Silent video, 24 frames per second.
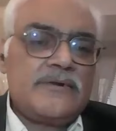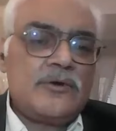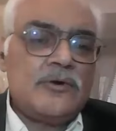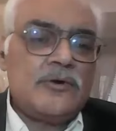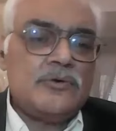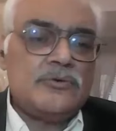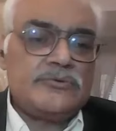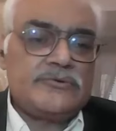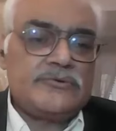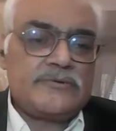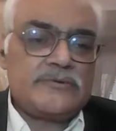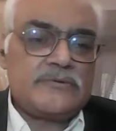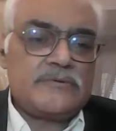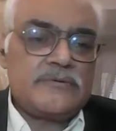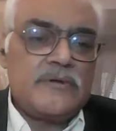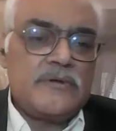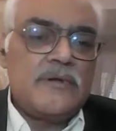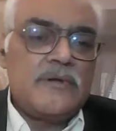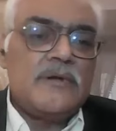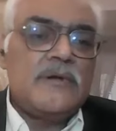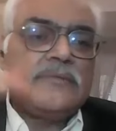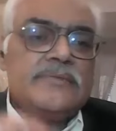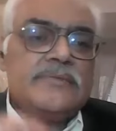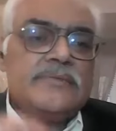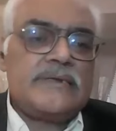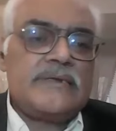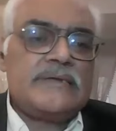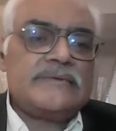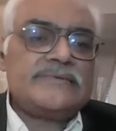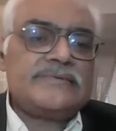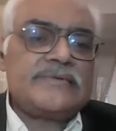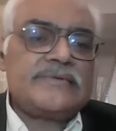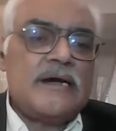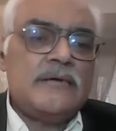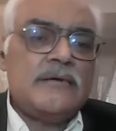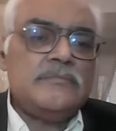and then coaching. There
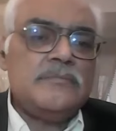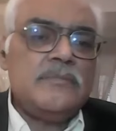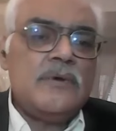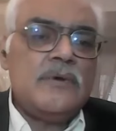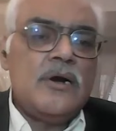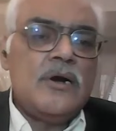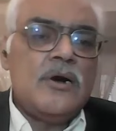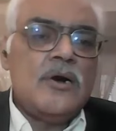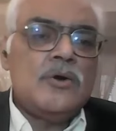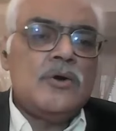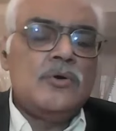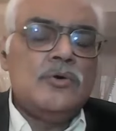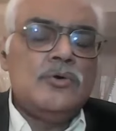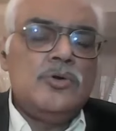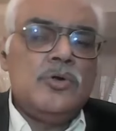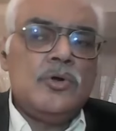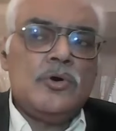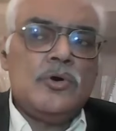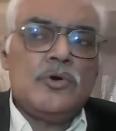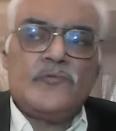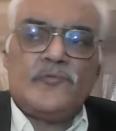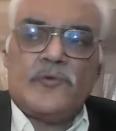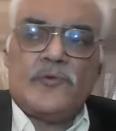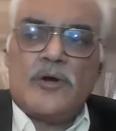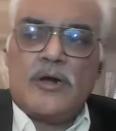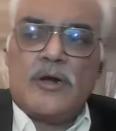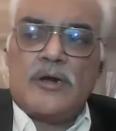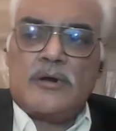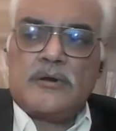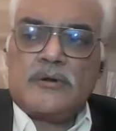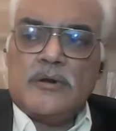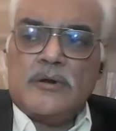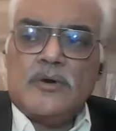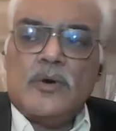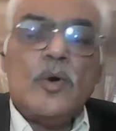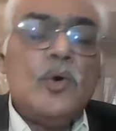are some who look
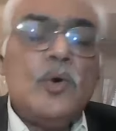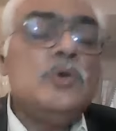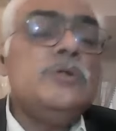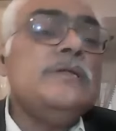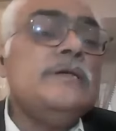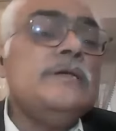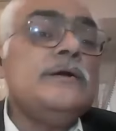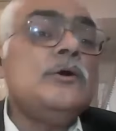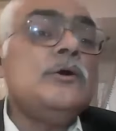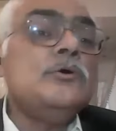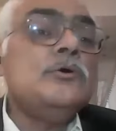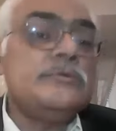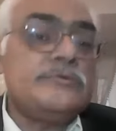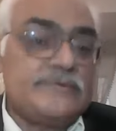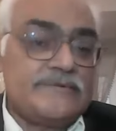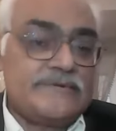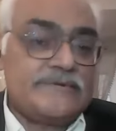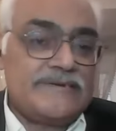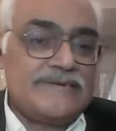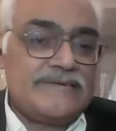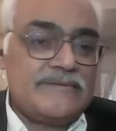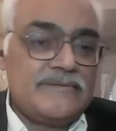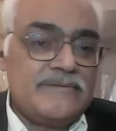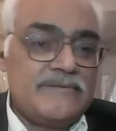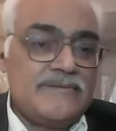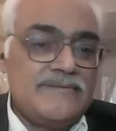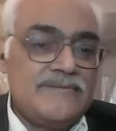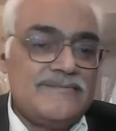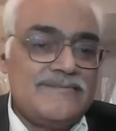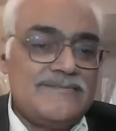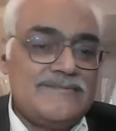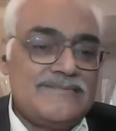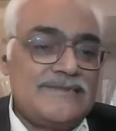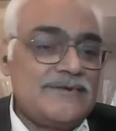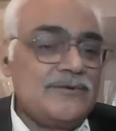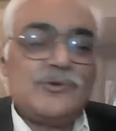for only coaching.
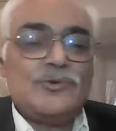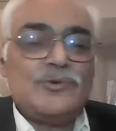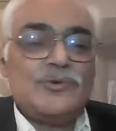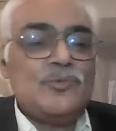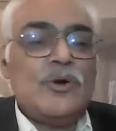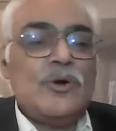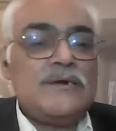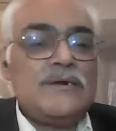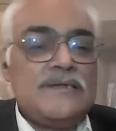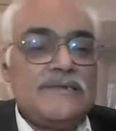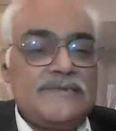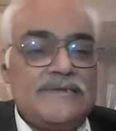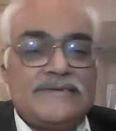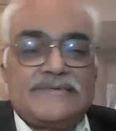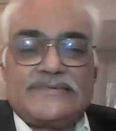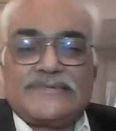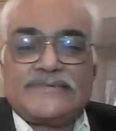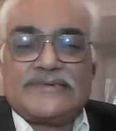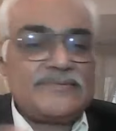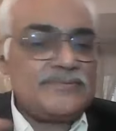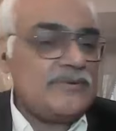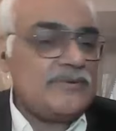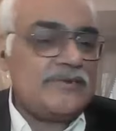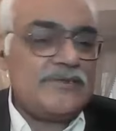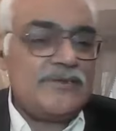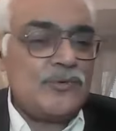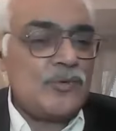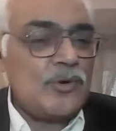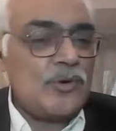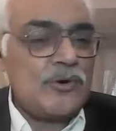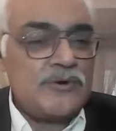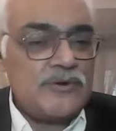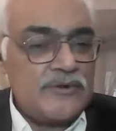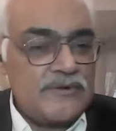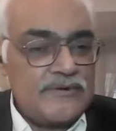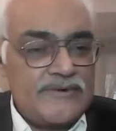They don't want any assessment. They
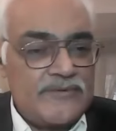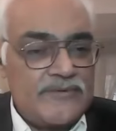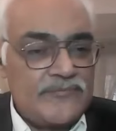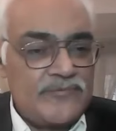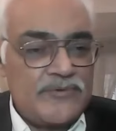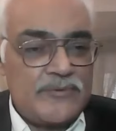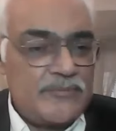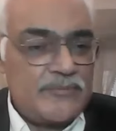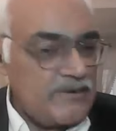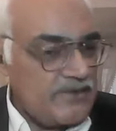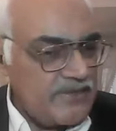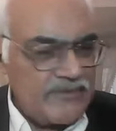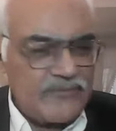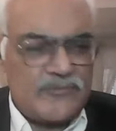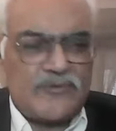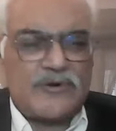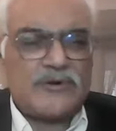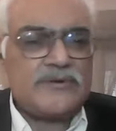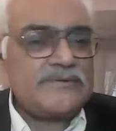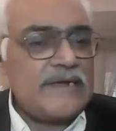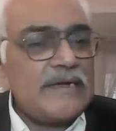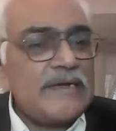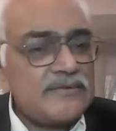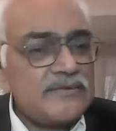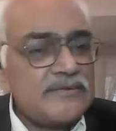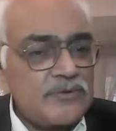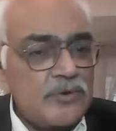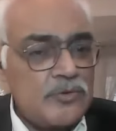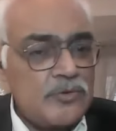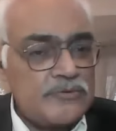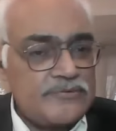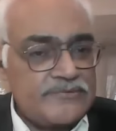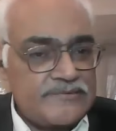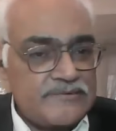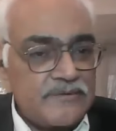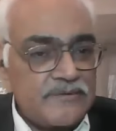want a development. They want just
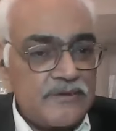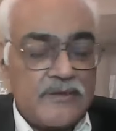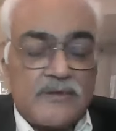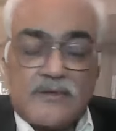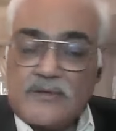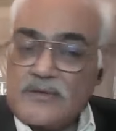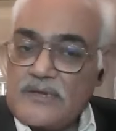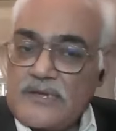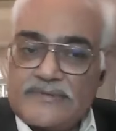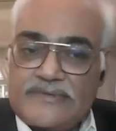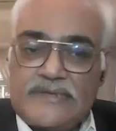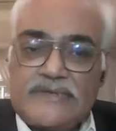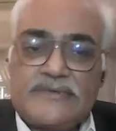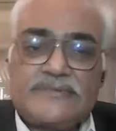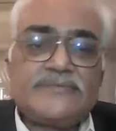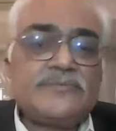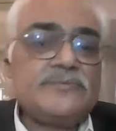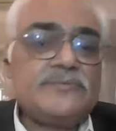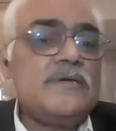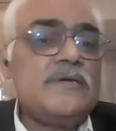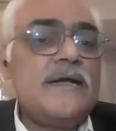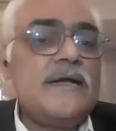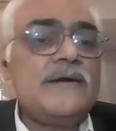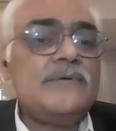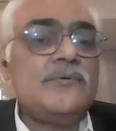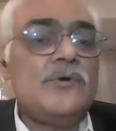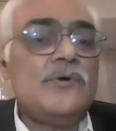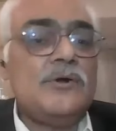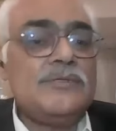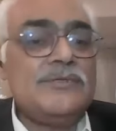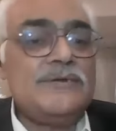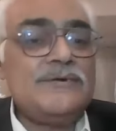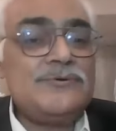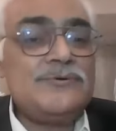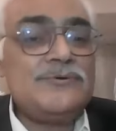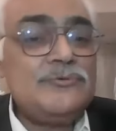coaching. And yes, we have
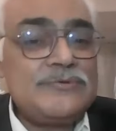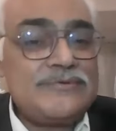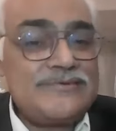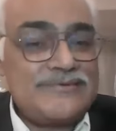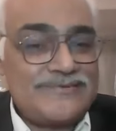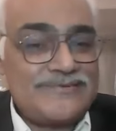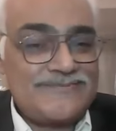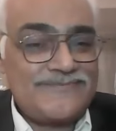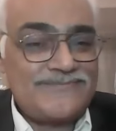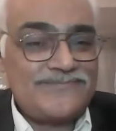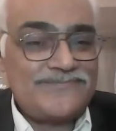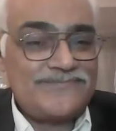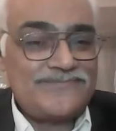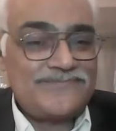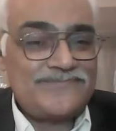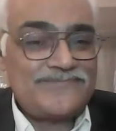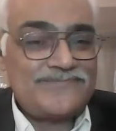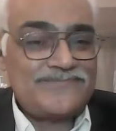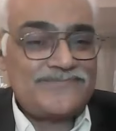all the tools.